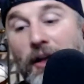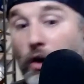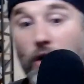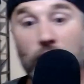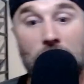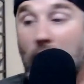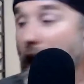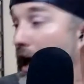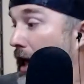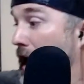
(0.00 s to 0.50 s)

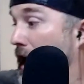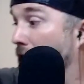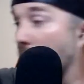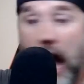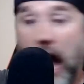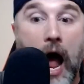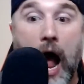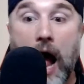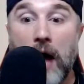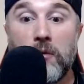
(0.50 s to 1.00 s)
Look,
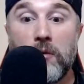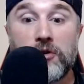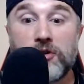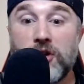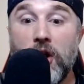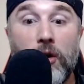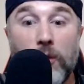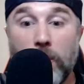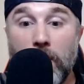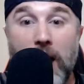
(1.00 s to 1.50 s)
I
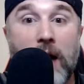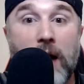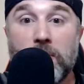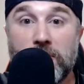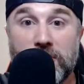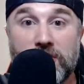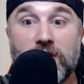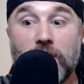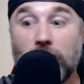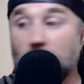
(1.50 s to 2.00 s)
was
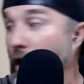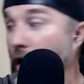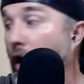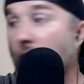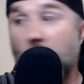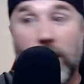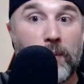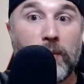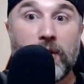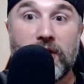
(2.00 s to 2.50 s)
still
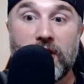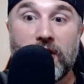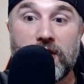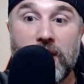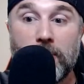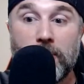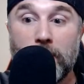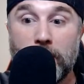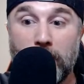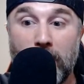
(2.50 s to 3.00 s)
on when the
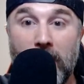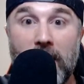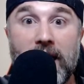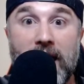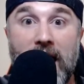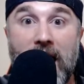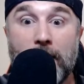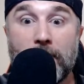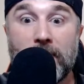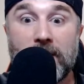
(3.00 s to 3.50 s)
double play
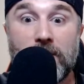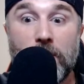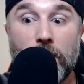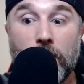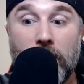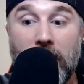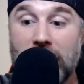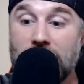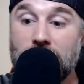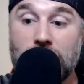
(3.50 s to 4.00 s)
happened,
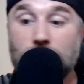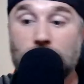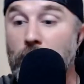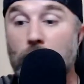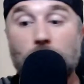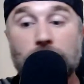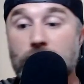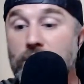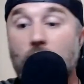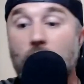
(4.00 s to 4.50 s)
okay? So
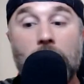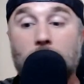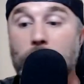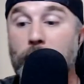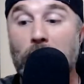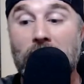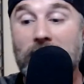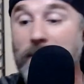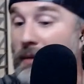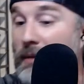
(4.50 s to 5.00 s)
don't start
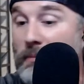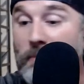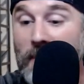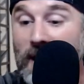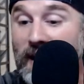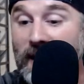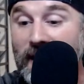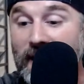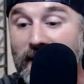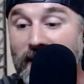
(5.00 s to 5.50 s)
blaming
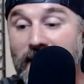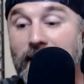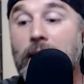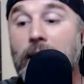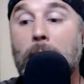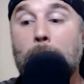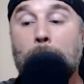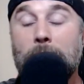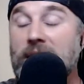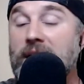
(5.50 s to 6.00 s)
me
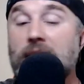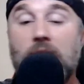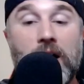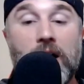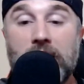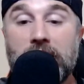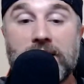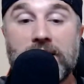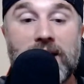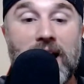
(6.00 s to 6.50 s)

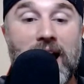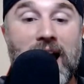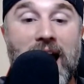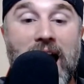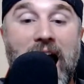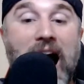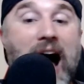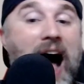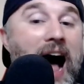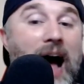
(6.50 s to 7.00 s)
because
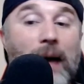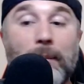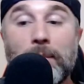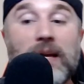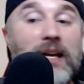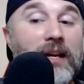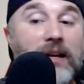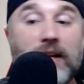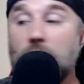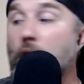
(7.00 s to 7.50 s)
I'm
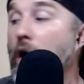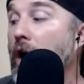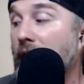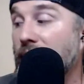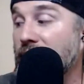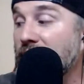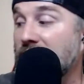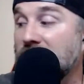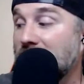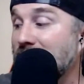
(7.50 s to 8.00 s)
getting
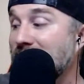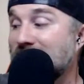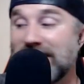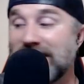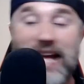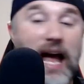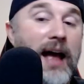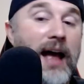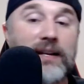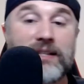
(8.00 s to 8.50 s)
off at the
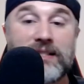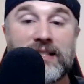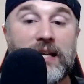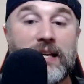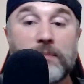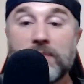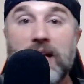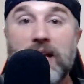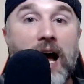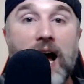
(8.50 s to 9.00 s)
exact
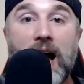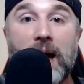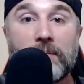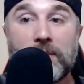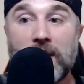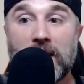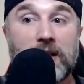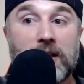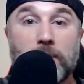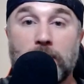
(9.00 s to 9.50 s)
same
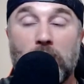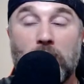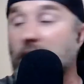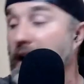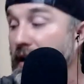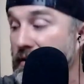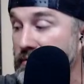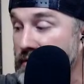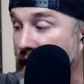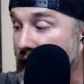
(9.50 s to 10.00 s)
time that the
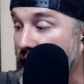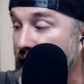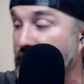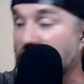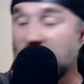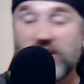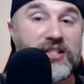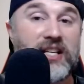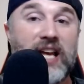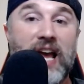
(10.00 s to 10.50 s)
Braves had
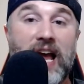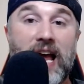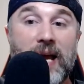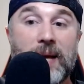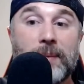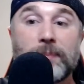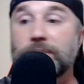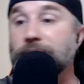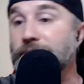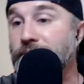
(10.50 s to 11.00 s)
this
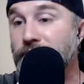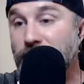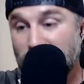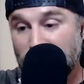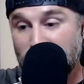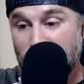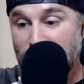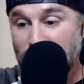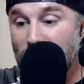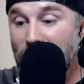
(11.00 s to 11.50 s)
game
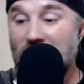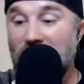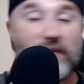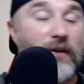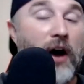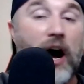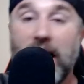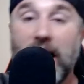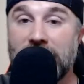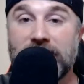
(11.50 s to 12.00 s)

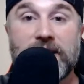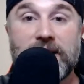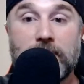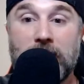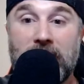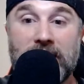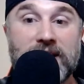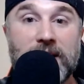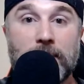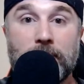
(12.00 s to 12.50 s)
if Ozzie
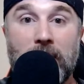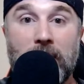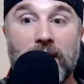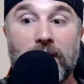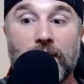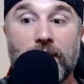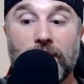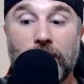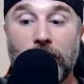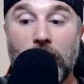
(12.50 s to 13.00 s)
makes a
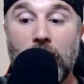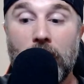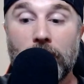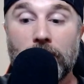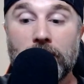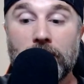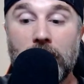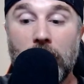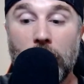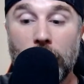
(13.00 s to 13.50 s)
better
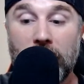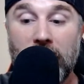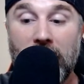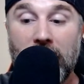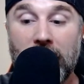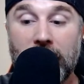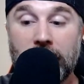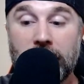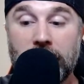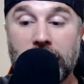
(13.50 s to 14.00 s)
throw,
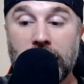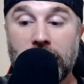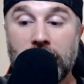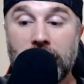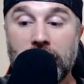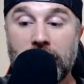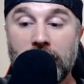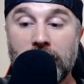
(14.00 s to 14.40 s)
okay?